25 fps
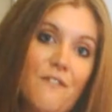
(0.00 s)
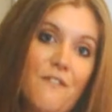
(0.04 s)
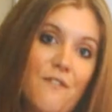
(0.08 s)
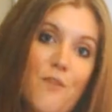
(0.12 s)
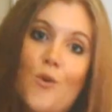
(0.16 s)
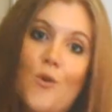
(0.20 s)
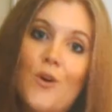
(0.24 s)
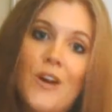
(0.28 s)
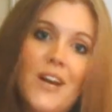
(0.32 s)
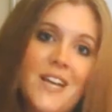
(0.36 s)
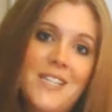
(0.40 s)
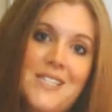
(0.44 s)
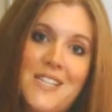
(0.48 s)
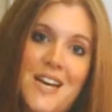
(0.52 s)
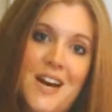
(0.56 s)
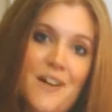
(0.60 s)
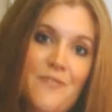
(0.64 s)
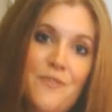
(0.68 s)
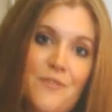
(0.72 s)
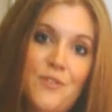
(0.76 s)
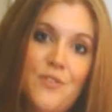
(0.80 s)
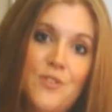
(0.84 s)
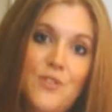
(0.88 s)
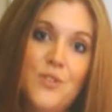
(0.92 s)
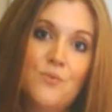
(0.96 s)
4 days
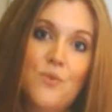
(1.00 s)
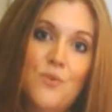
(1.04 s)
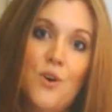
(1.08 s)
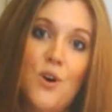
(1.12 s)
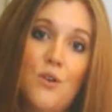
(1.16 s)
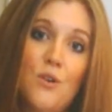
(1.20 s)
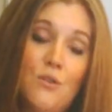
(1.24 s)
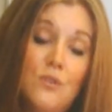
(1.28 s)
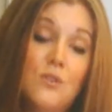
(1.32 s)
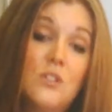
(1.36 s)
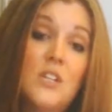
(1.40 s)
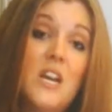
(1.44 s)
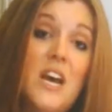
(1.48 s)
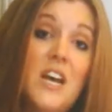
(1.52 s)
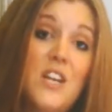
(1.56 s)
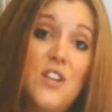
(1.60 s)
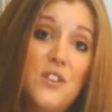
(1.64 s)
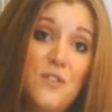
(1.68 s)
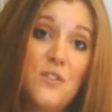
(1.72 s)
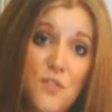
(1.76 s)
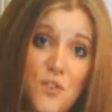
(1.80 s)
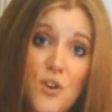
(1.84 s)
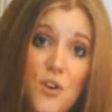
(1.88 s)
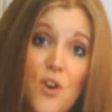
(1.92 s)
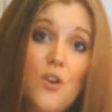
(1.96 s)
after it's rolled
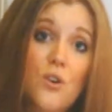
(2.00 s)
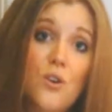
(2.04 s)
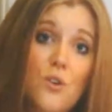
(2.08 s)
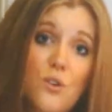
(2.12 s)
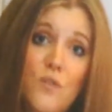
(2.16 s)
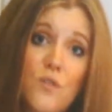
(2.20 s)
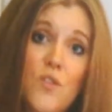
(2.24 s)
and you've got